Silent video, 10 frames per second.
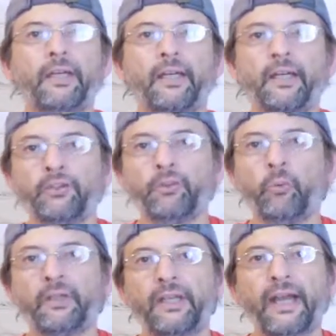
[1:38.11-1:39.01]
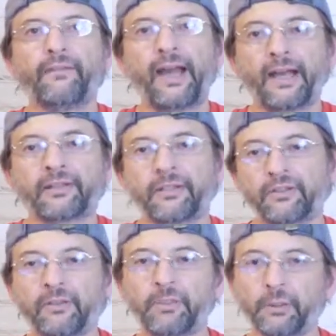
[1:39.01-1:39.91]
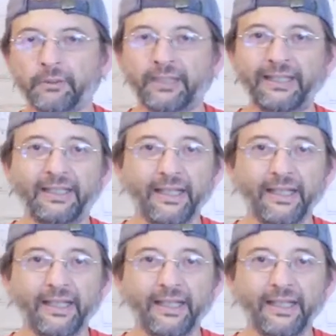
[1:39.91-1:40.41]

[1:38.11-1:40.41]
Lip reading: and you wouldn't have access to be able to get